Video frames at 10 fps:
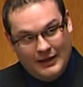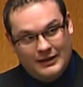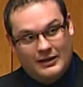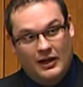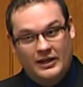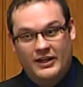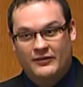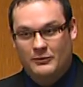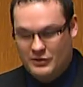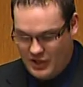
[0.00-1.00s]
colleague
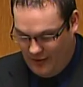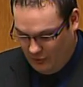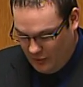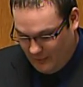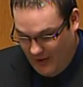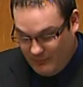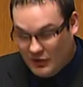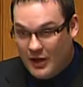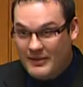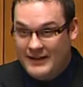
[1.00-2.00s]
from Regina Rosemont
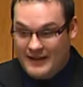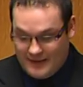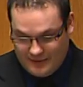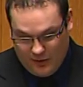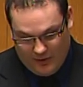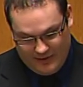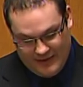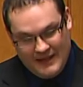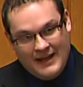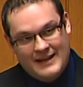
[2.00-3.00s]
probably does know, and
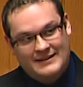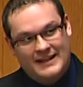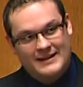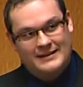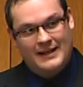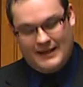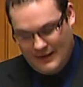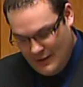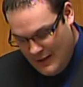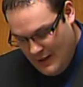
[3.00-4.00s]
states
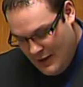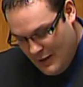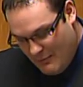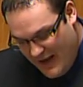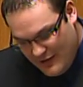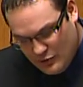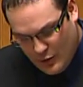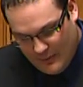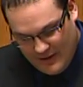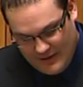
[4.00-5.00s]

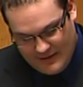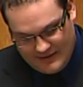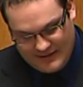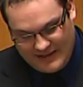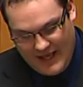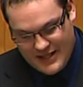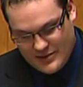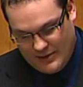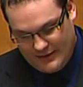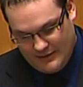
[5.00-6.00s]
Manitoba,
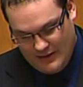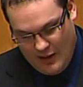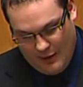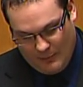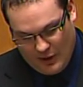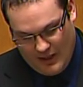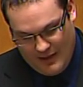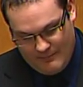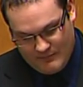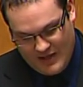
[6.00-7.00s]
Saskatchewan,
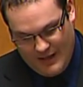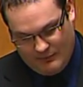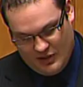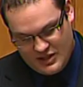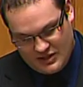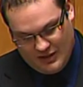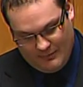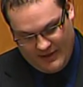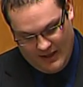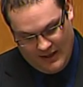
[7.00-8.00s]
Alberta, and British
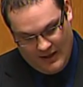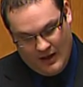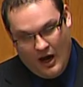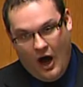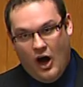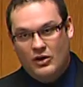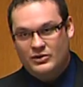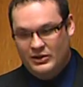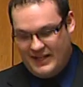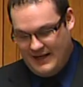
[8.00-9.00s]
Columbia
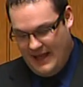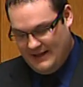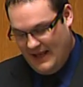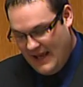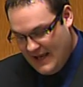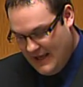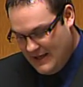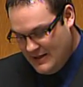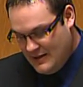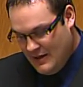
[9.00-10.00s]
also get an
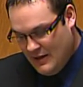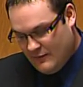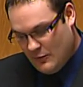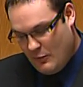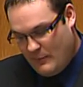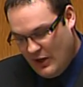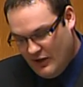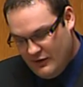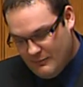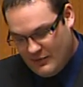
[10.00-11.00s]
A for
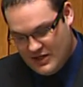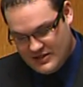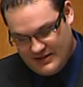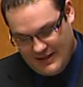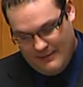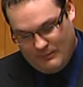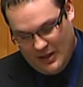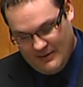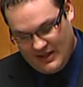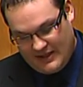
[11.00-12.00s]
preparing their budgets and
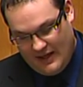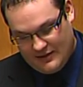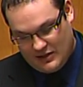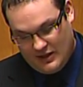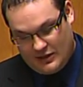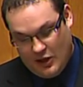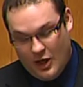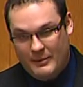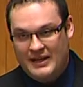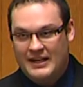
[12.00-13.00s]
public accounts on a
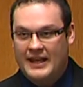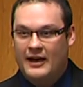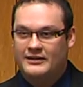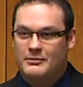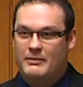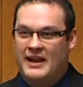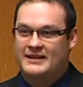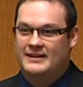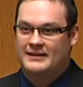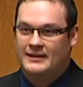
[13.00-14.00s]
common accounting
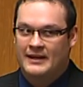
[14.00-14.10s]
basis.